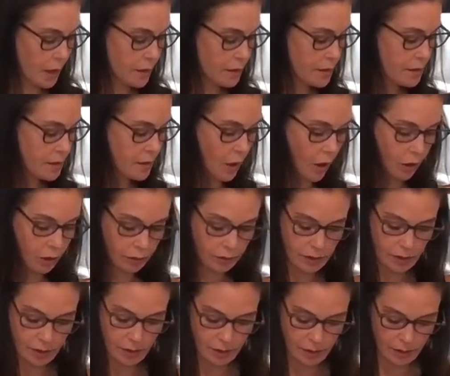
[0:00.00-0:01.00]

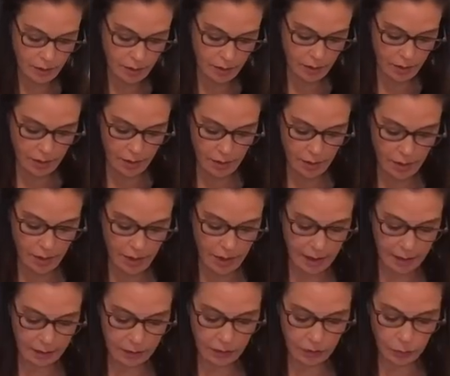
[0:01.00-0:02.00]
salt
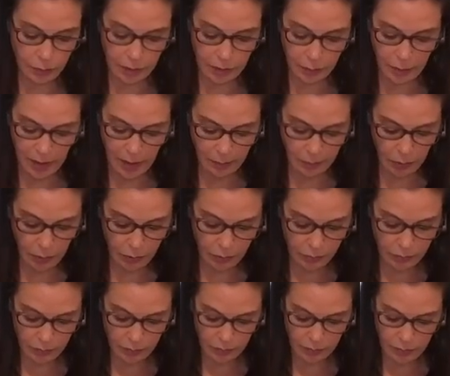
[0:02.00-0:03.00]
and a little bit of pepper.
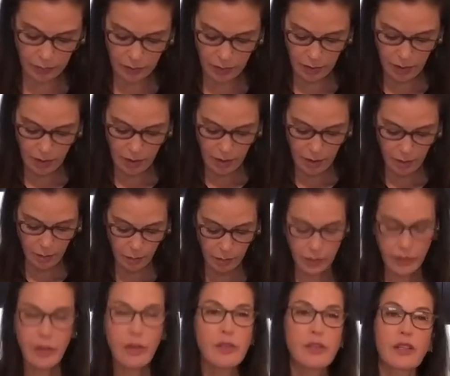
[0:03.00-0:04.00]

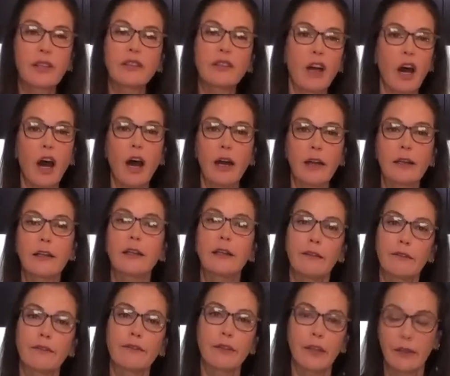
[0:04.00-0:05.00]
But there's a lot
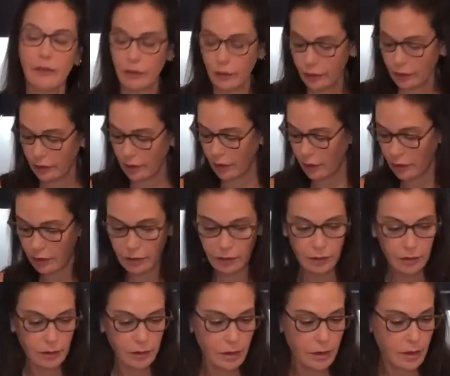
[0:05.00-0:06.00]
of flavor in there.
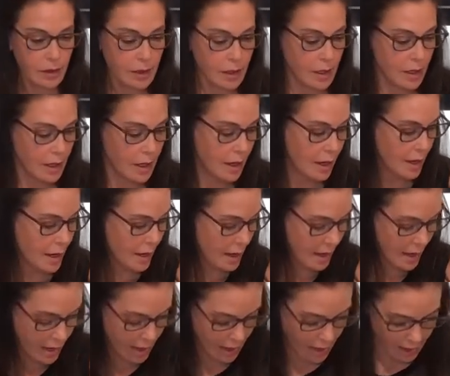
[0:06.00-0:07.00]

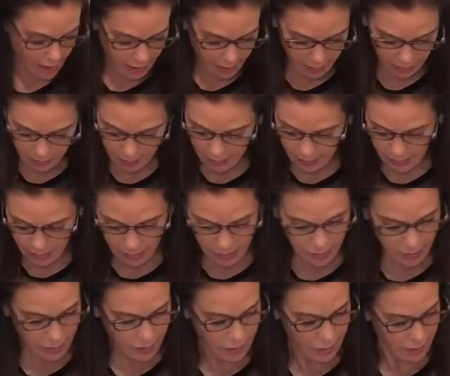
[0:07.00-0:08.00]
And
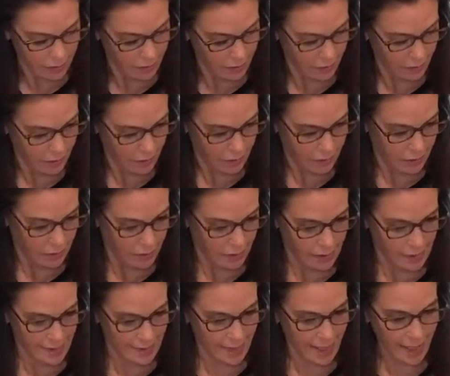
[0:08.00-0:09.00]

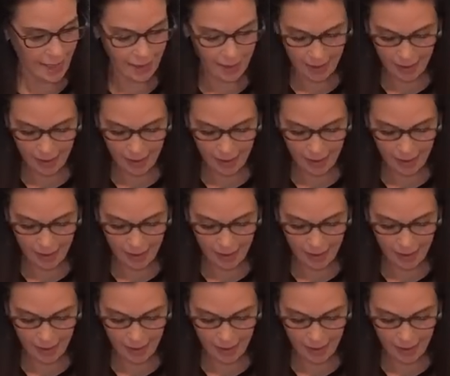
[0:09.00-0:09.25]
is that